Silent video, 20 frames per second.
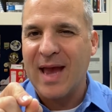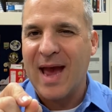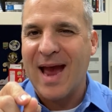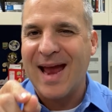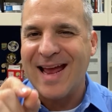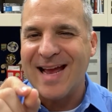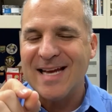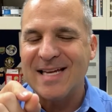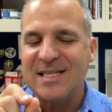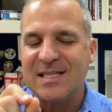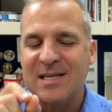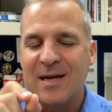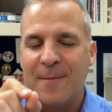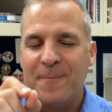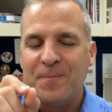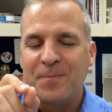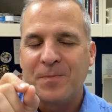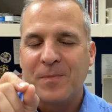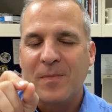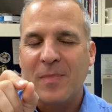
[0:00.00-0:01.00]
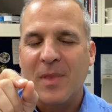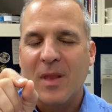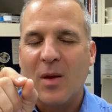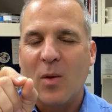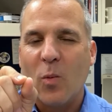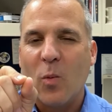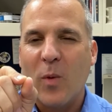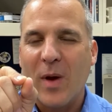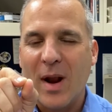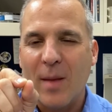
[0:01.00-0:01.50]
is
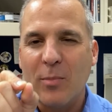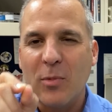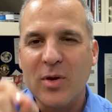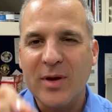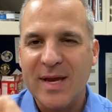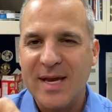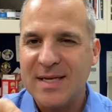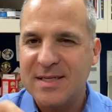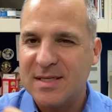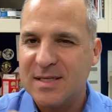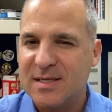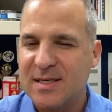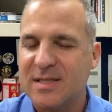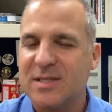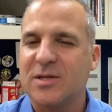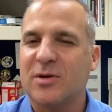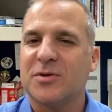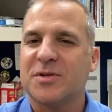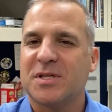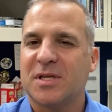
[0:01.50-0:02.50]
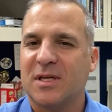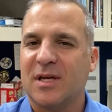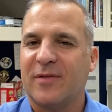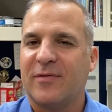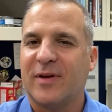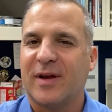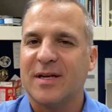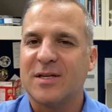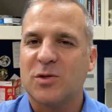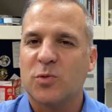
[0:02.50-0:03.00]
when I'm looking at statistical
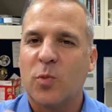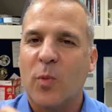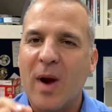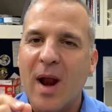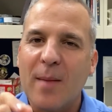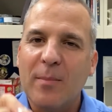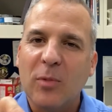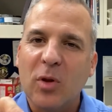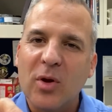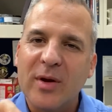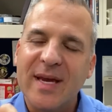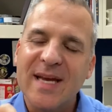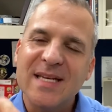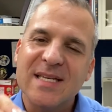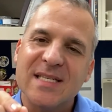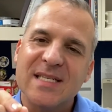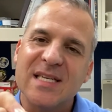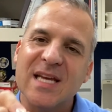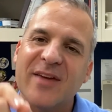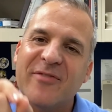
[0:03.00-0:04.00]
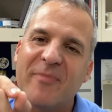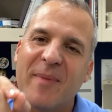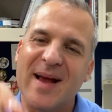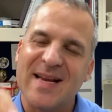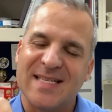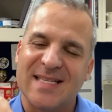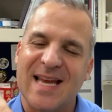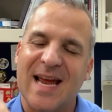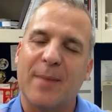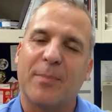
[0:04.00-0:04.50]
significance, when I'm looking to see if my
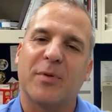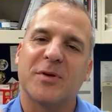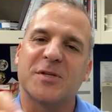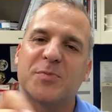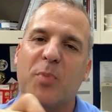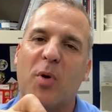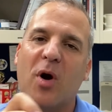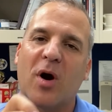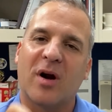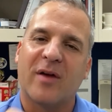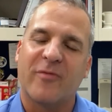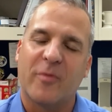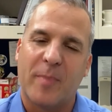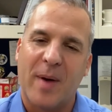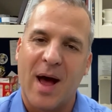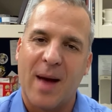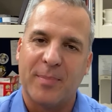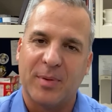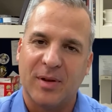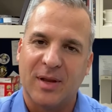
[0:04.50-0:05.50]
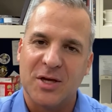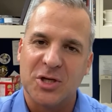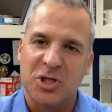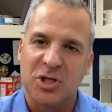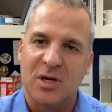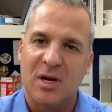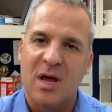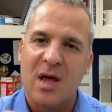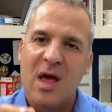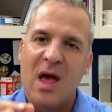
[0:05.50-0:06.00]
sample is part of a population,